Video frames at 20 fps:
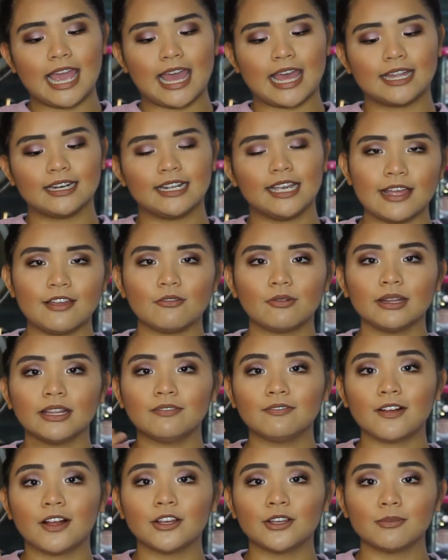and it
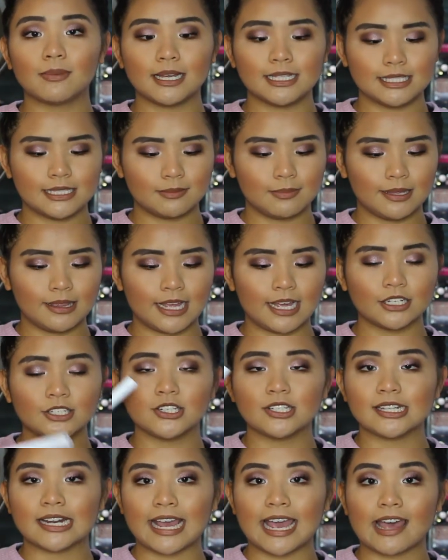really volumizes my
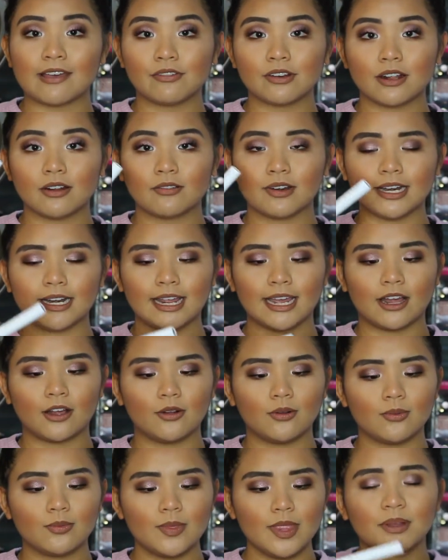lashes and I have it on right
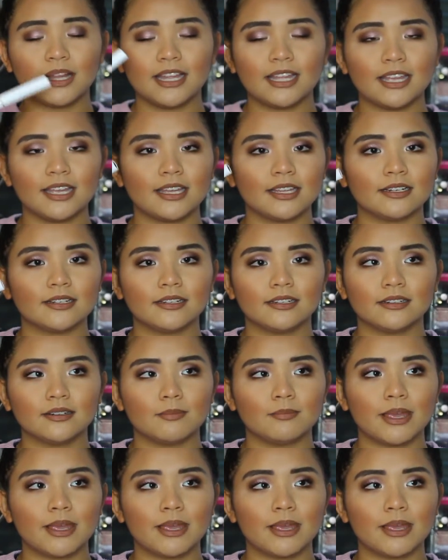now but it